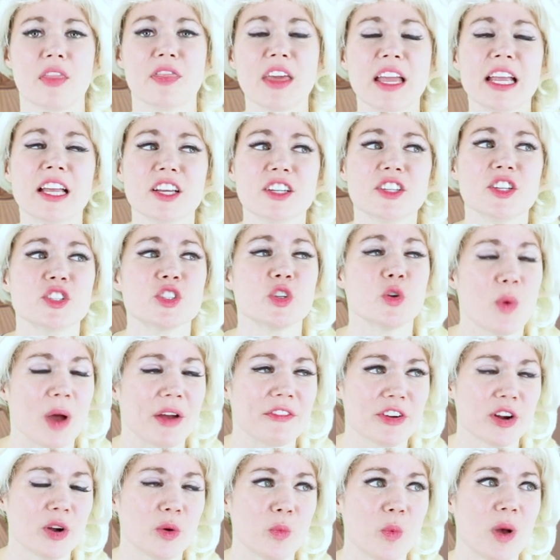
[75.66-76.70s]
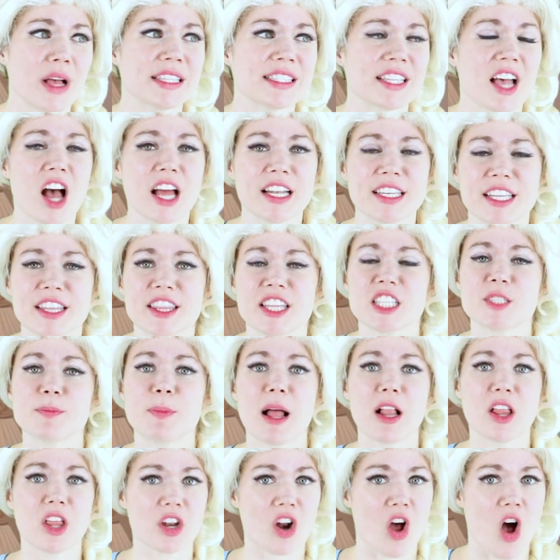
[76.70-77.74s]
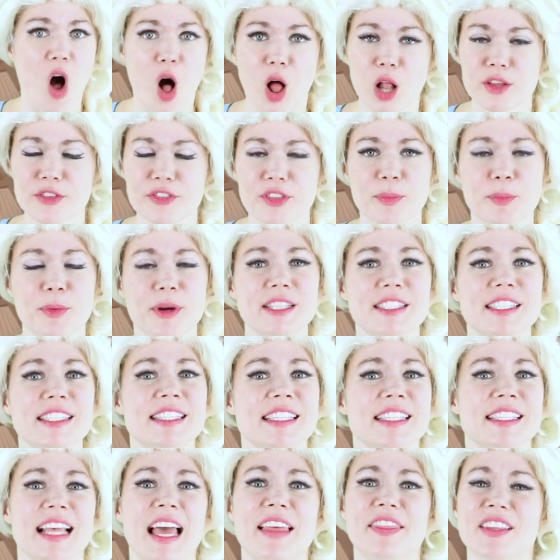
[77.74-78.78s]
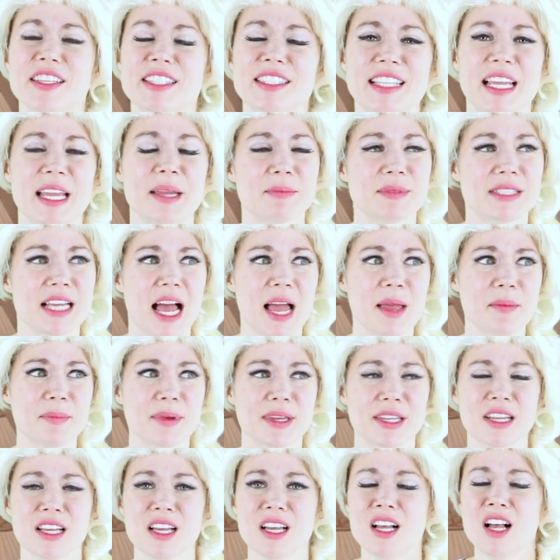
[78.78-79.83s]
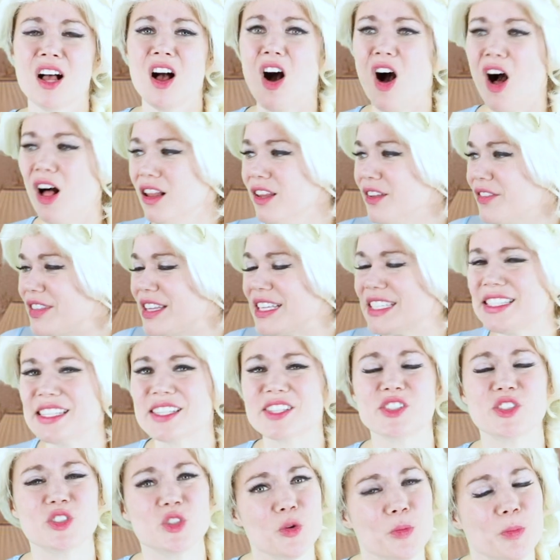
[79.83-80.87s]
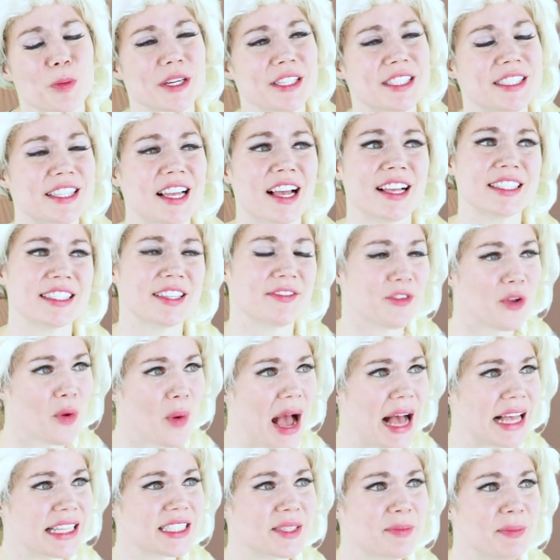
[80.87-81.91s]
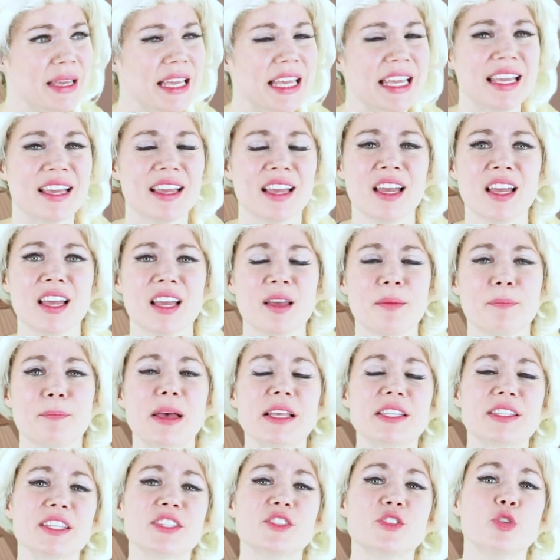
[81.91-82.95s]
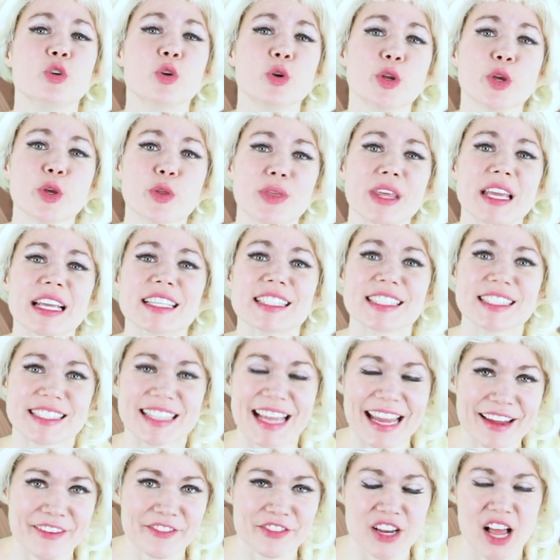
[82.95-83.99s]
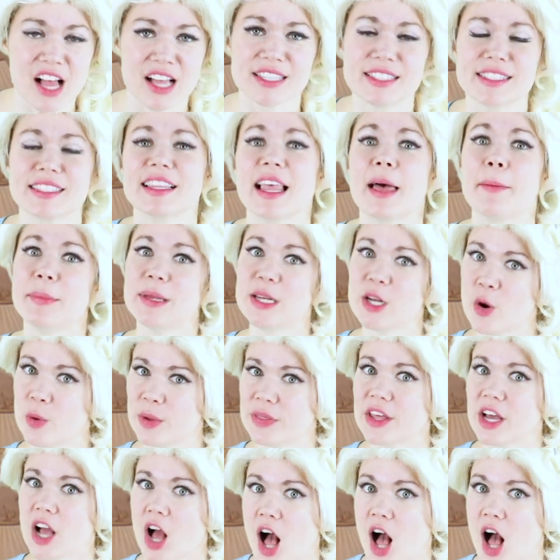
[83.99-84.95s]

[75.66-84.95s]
Thank goodness whoever it was undid the spell on all of the princesses at the same time, but all of this is super sus if you ask me. Besties, who do you think saved us? Let me know in the